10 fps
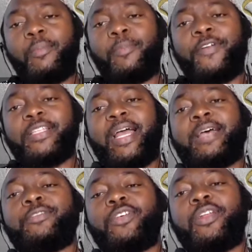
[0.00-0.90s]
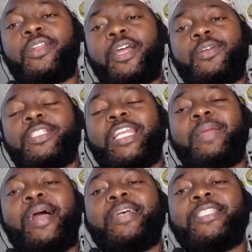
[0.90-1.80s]
Prophet sallallahu alaihi
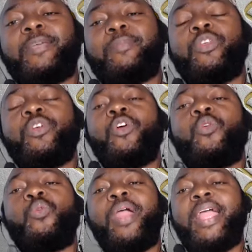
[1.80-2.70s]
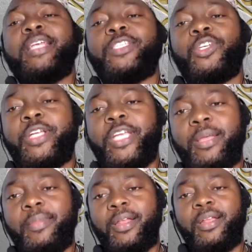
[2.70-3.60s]
wasallam asked him, "Where is your
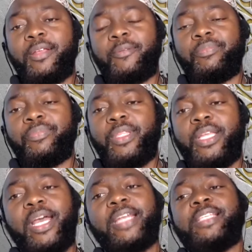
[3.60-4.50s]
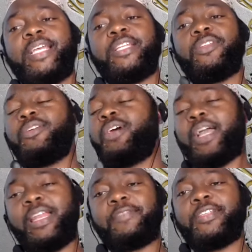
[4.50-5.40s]
camel?" And he said, you know,
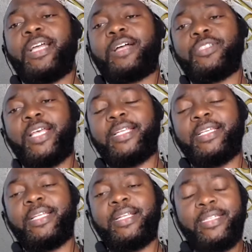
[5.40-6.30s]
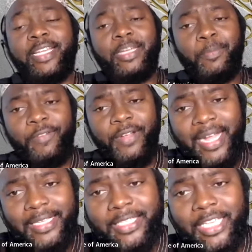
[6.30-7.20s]
I left it outside. Then the Prophet
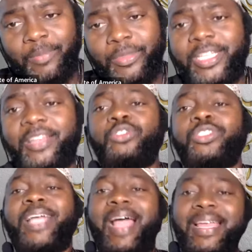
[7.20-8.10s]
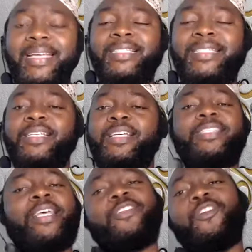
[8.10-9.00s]
asked him, did you tie it? He
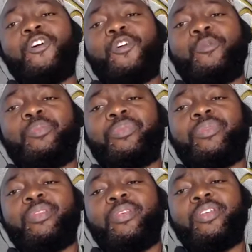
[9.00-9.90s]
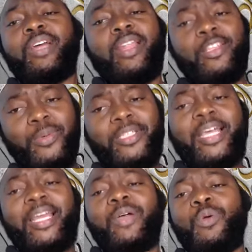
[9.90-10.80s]
said, no. You know, Allah subhanahu
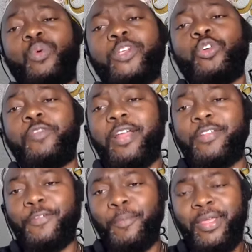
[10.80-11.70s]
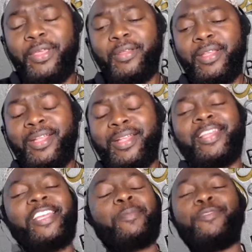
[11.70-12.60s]
wa ta'ala will watch over it for me.
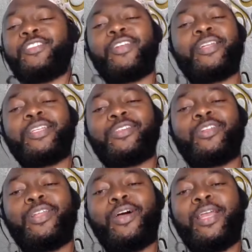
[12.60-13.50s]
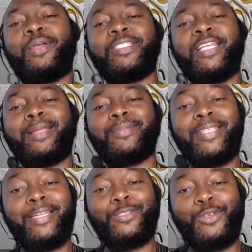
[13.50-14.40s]
Then the Prophet sallallahu alayhi wa sallam
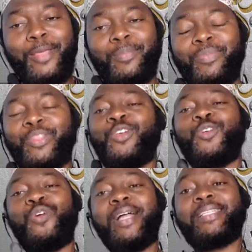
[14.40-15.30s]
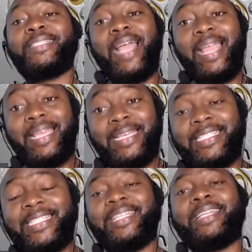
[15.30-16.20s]
said to him, go and tie
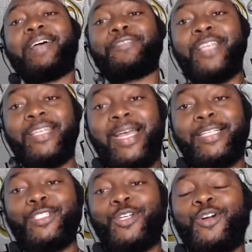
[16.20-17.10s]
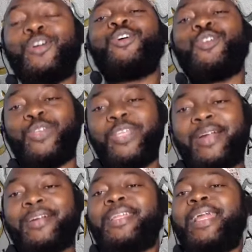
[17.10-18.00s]
it. Then after that, you know, you
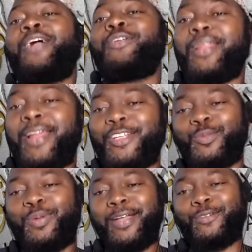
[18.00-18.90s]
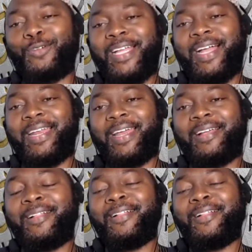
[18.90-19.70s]
can rely on Allah subhanahu wa ta'ala.